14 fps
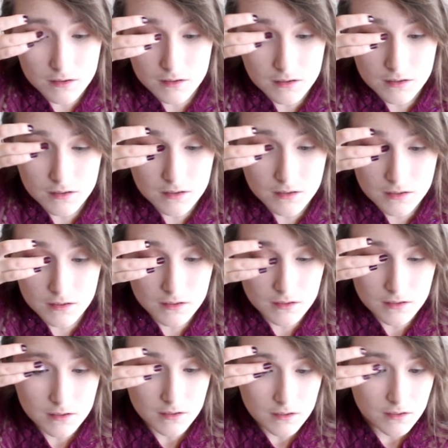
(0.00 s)
I'm taking the
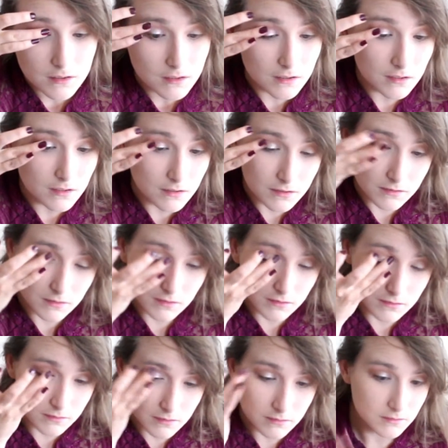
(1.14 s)
ColourPop Hi Ho
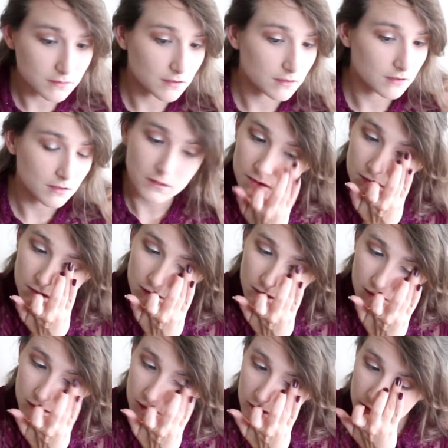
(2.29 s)
and putting this
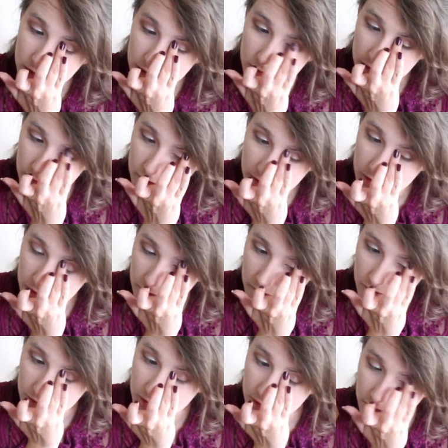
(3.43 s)
right in the center of the
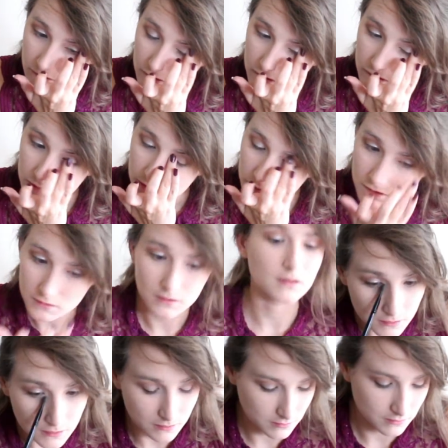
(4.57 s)
lid and
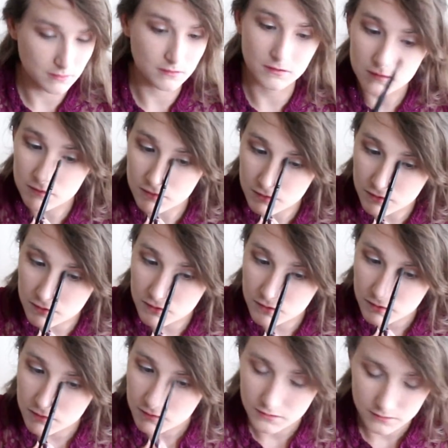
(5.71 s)
all the way into the inner
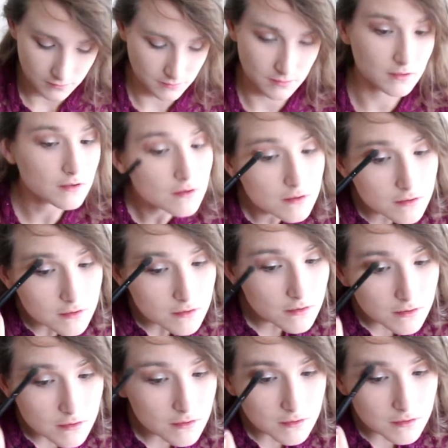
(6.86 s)
corner to make it
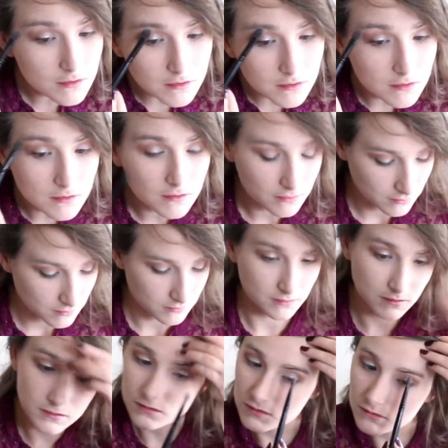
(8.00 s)
super sparkly.
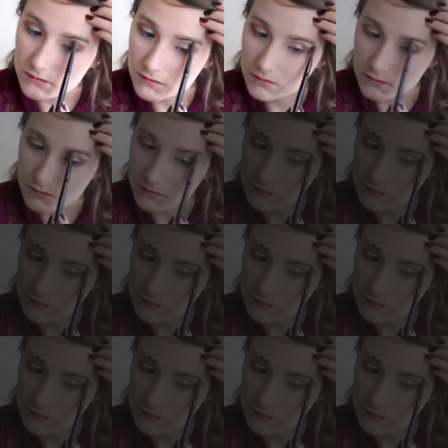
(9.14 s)
And